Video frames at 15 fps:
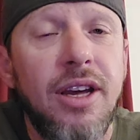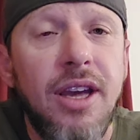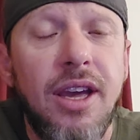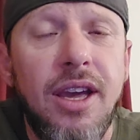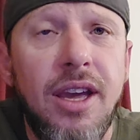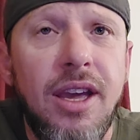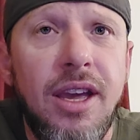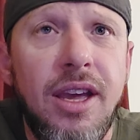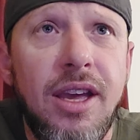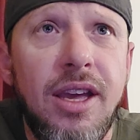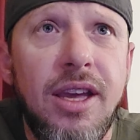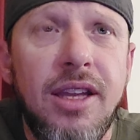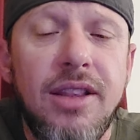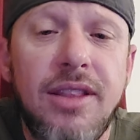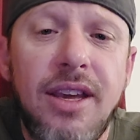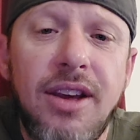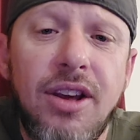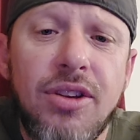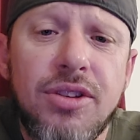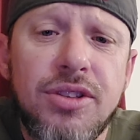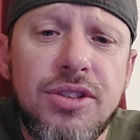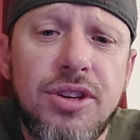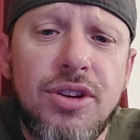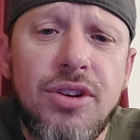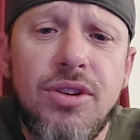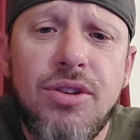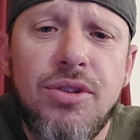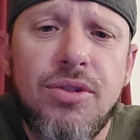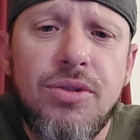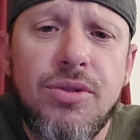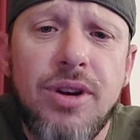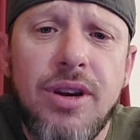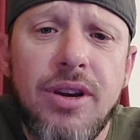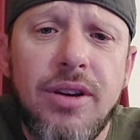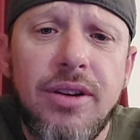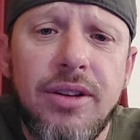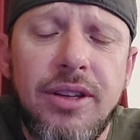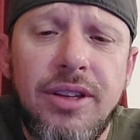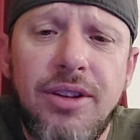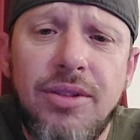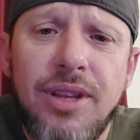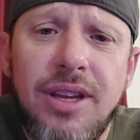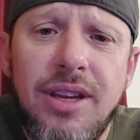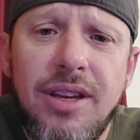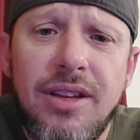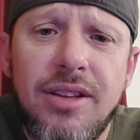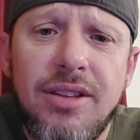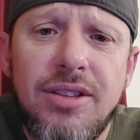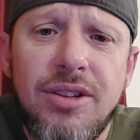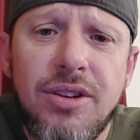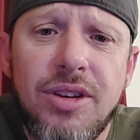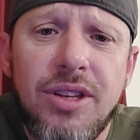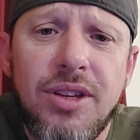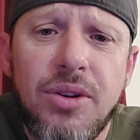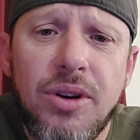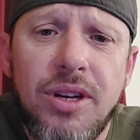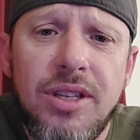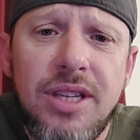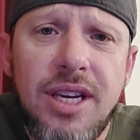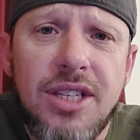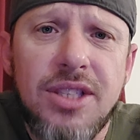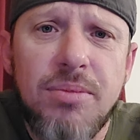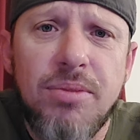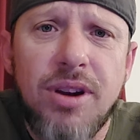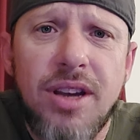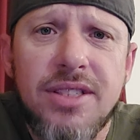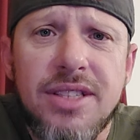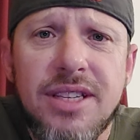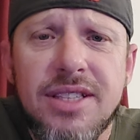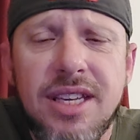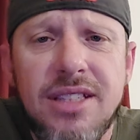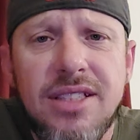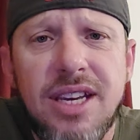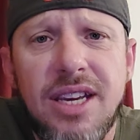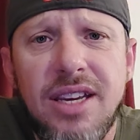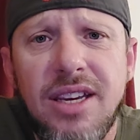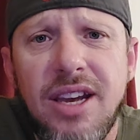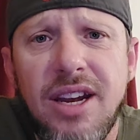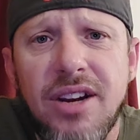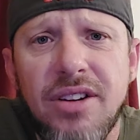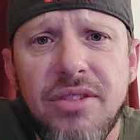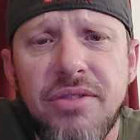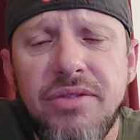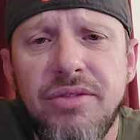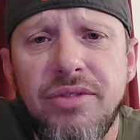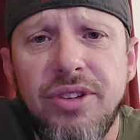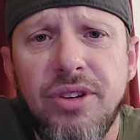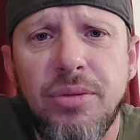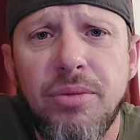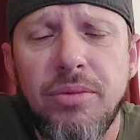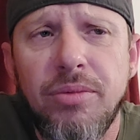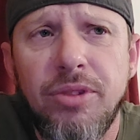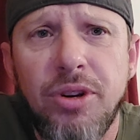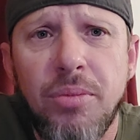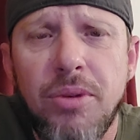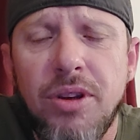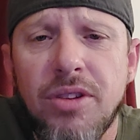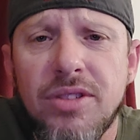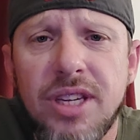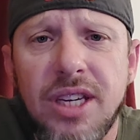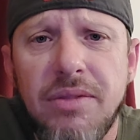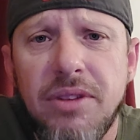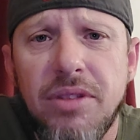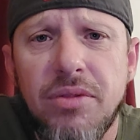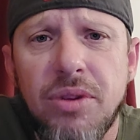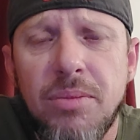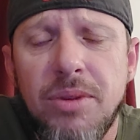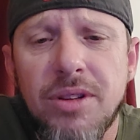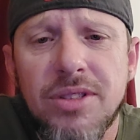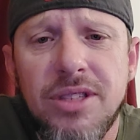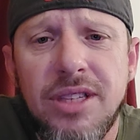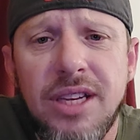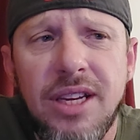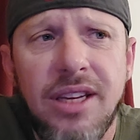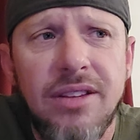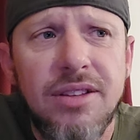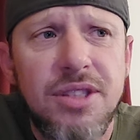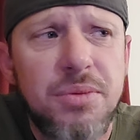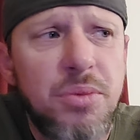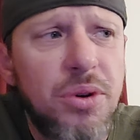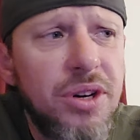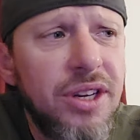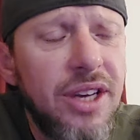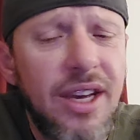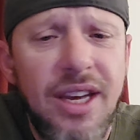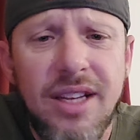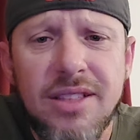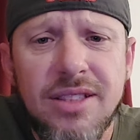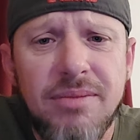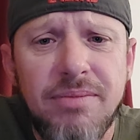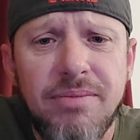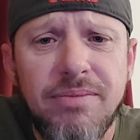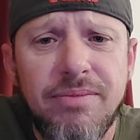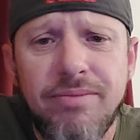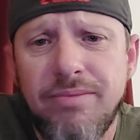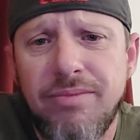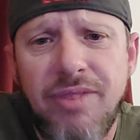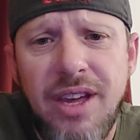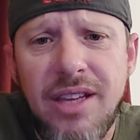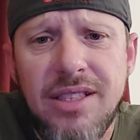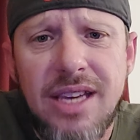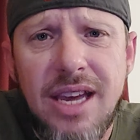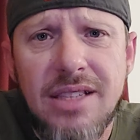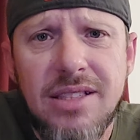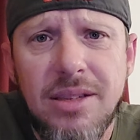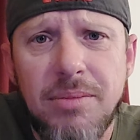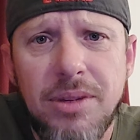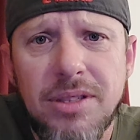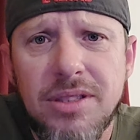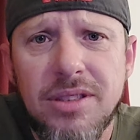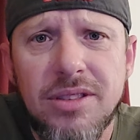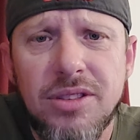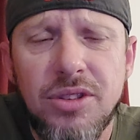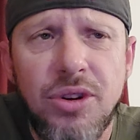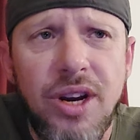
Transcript: And they also, they during the orientation process they take care of your meals. They give you 3 meals a day. This morning I had some fantastic biscuits and